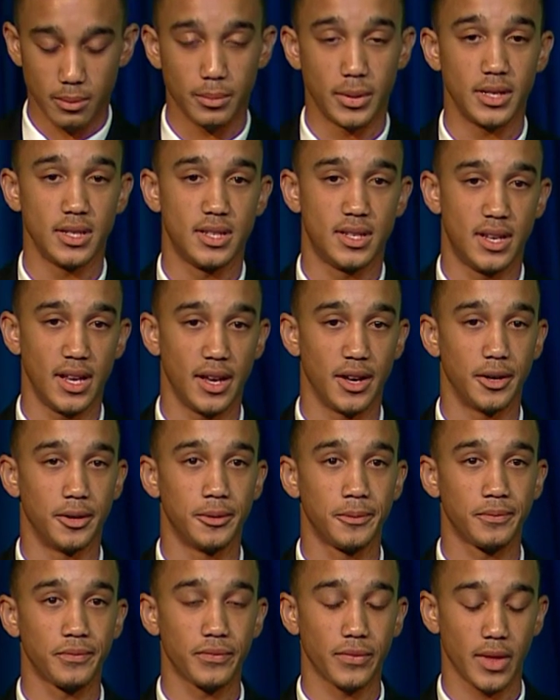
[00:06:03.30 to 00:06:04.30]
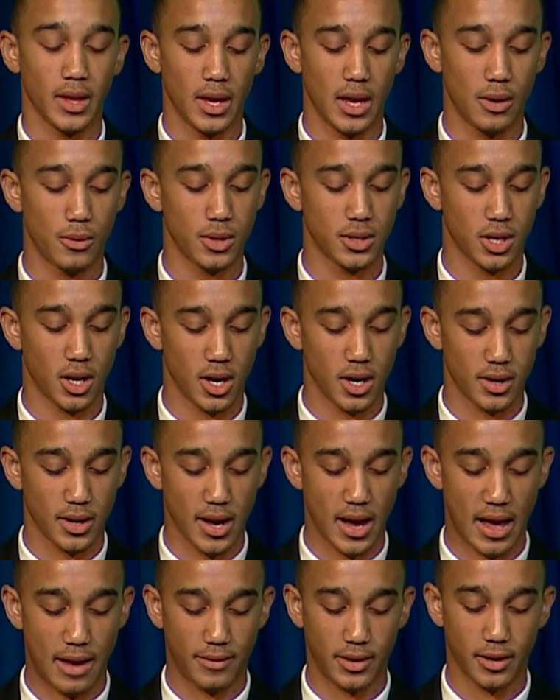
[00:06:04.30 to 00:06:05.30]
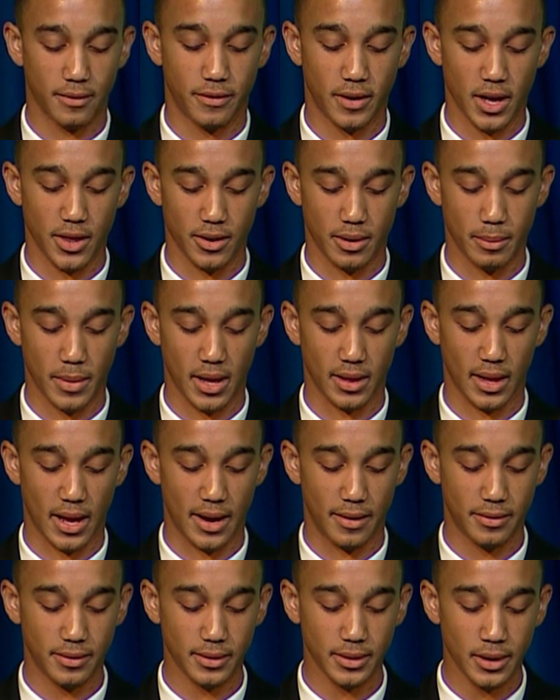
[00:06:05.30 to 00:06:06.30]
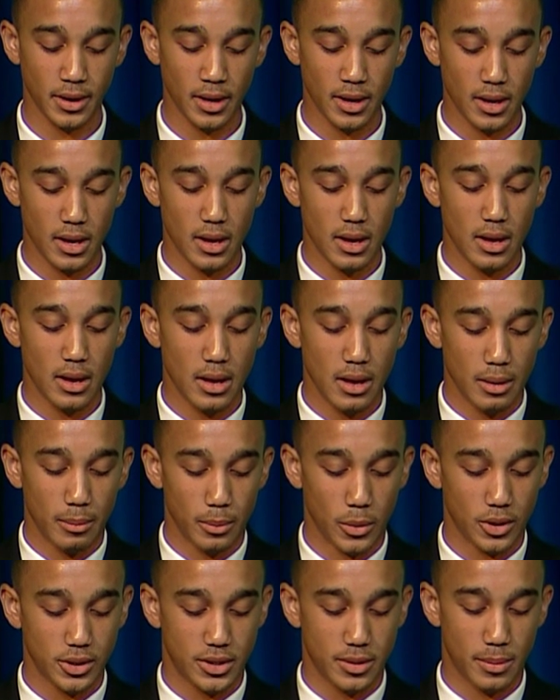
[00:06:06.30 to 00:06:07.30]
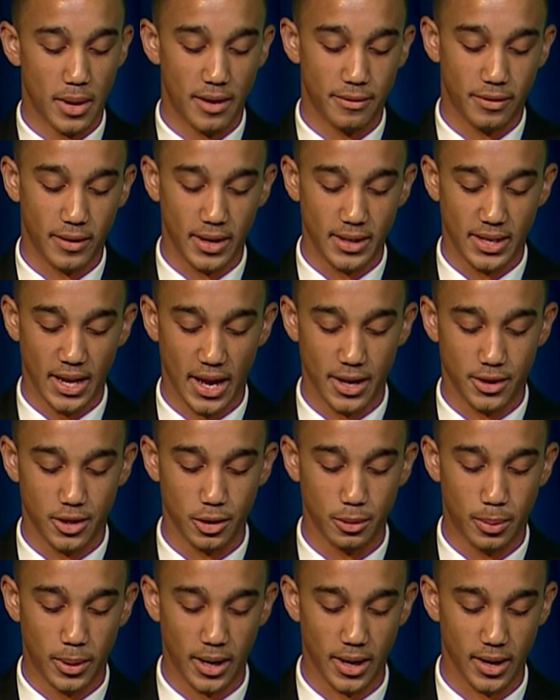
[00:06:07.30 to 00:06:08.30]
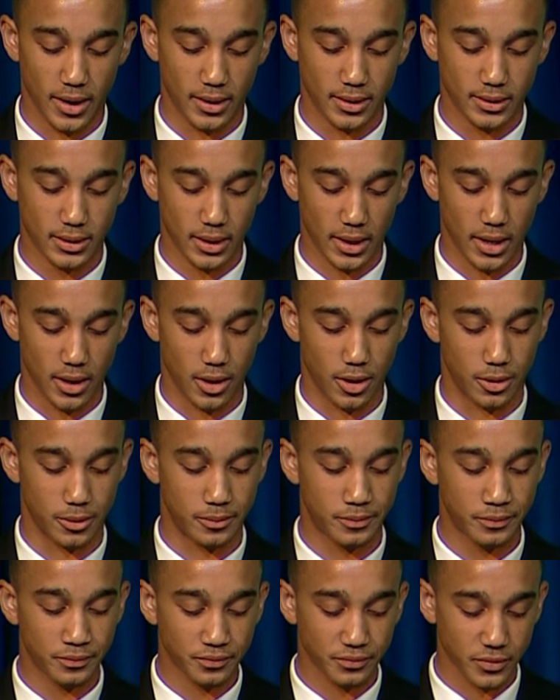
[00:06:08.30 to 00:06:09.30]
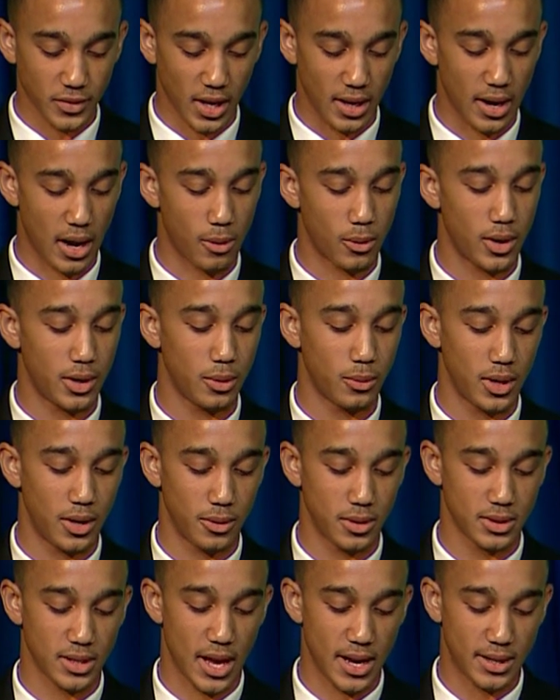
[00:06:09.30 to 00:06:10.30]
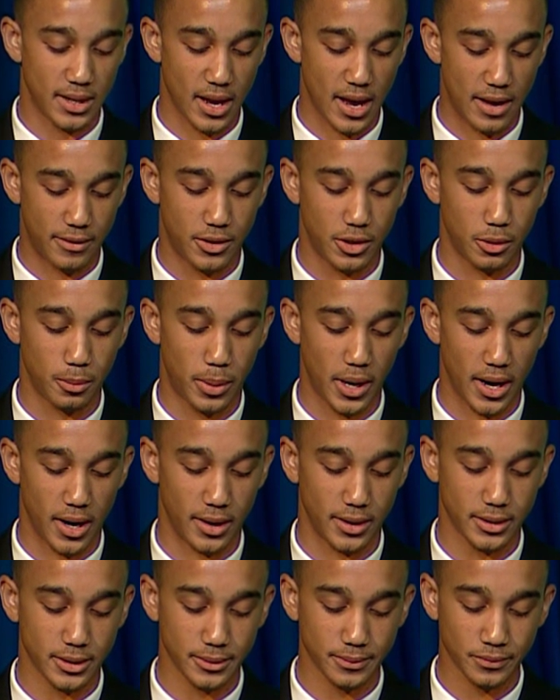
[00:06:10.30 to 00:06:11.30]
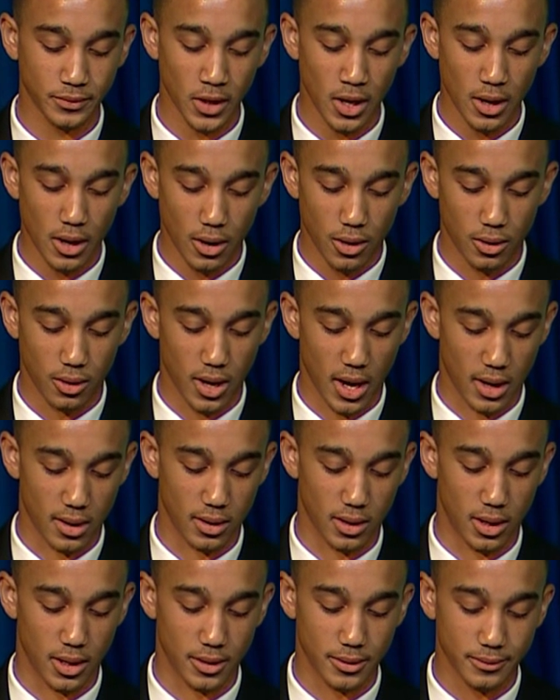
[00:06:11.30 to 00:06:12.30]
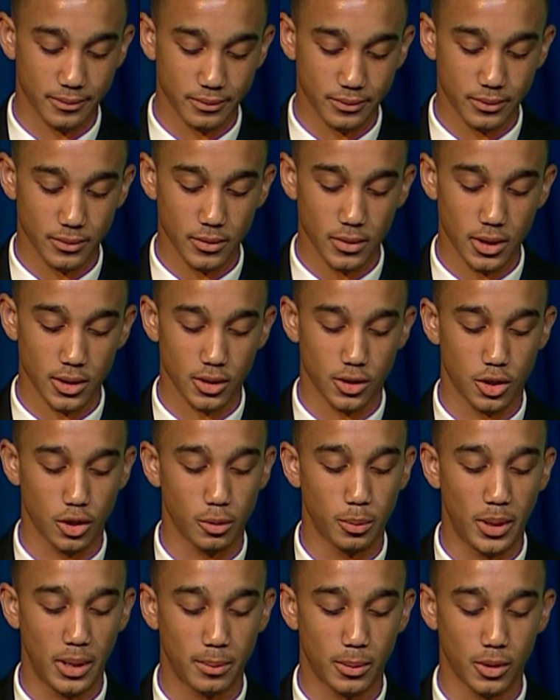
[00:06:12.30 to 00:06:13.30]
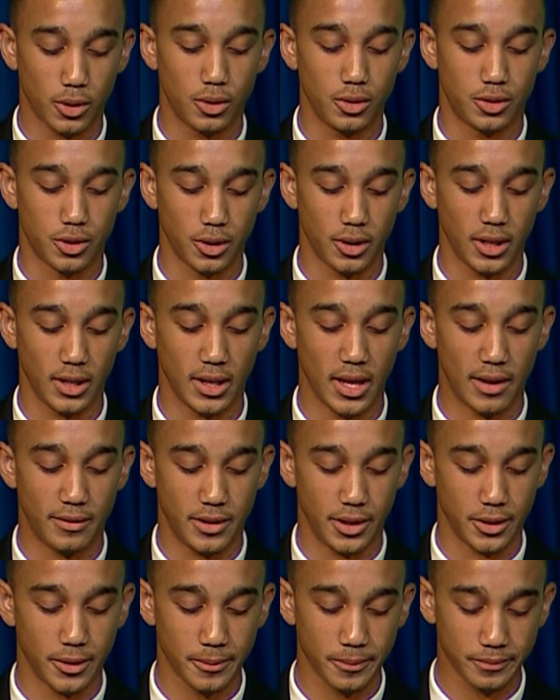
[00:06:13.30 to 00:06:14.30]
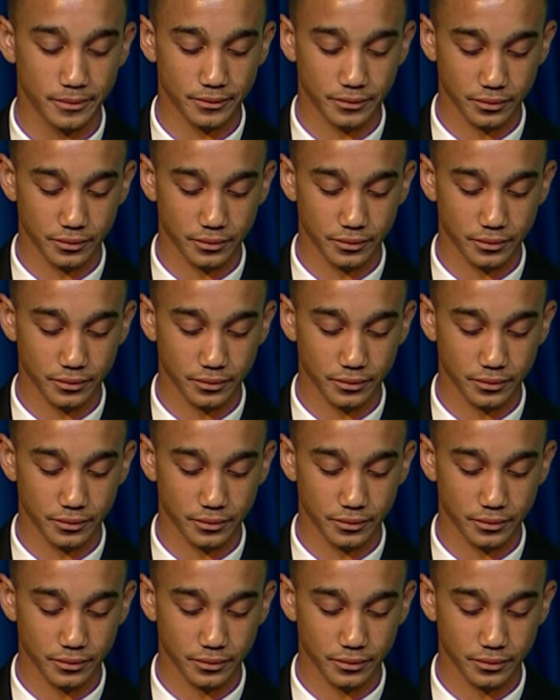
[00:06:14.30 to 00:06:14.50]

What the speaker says: But still, it was hard not having a father in my life. Most of my friends had two parents at home, and I wondered what it was like to have two parents who got along, two people who truly loved you.